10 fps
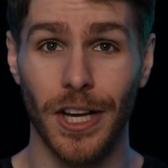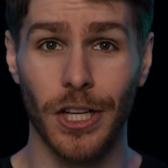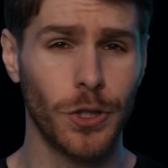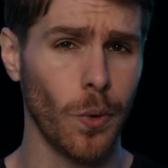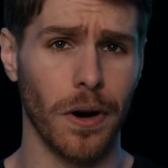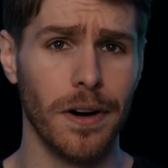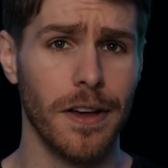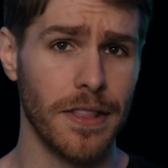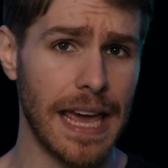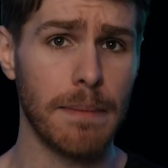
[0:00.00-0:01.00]
Sure,
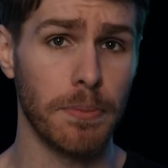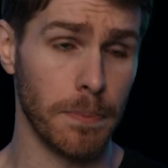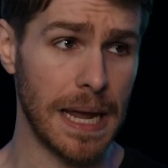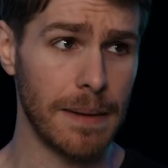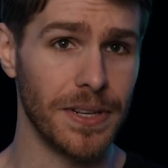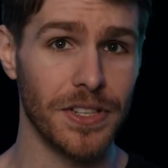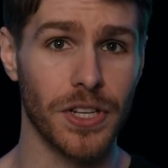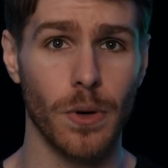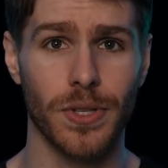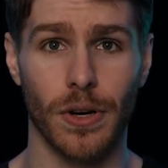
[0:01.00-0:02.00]
the ape maimed his
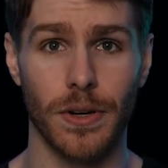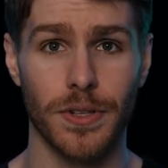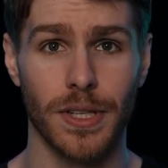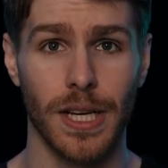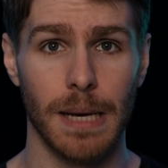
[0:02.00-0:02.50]
co-stars,